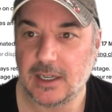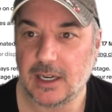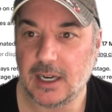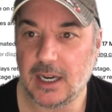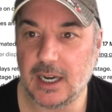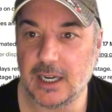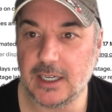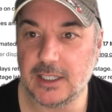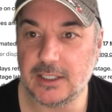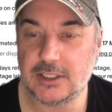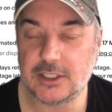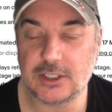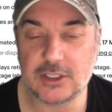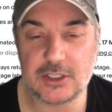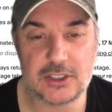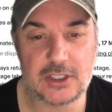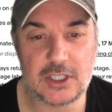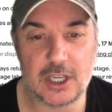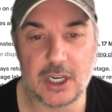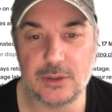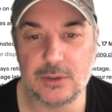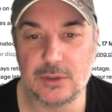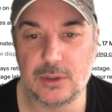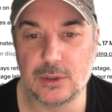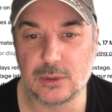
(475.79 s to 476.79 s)
And it's just
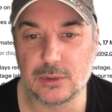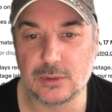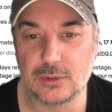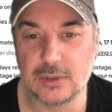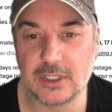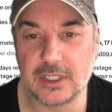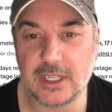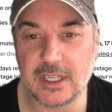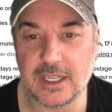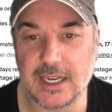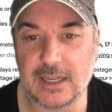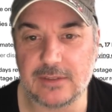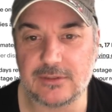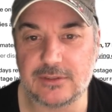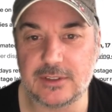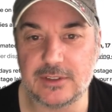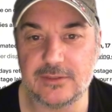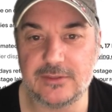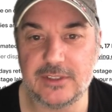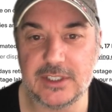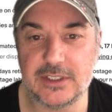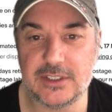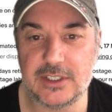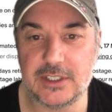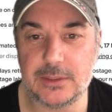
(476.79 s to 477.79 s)
so cool. Look at that for a
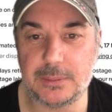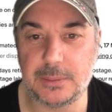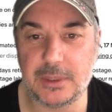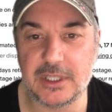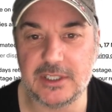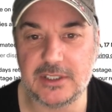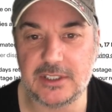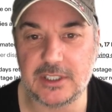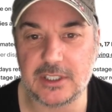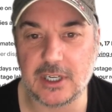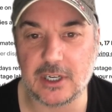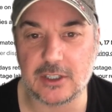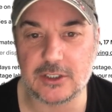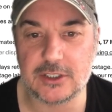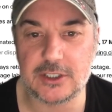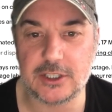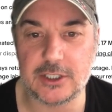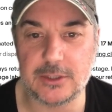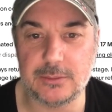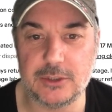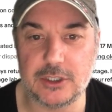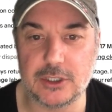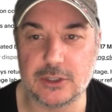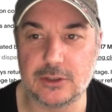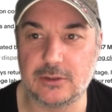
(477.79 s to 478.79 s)
vintage piece of
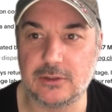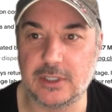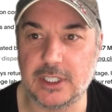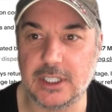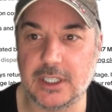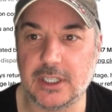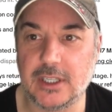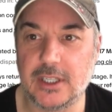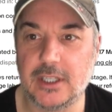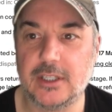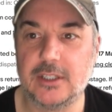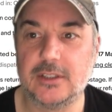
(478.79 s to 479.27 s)
costume jewellery.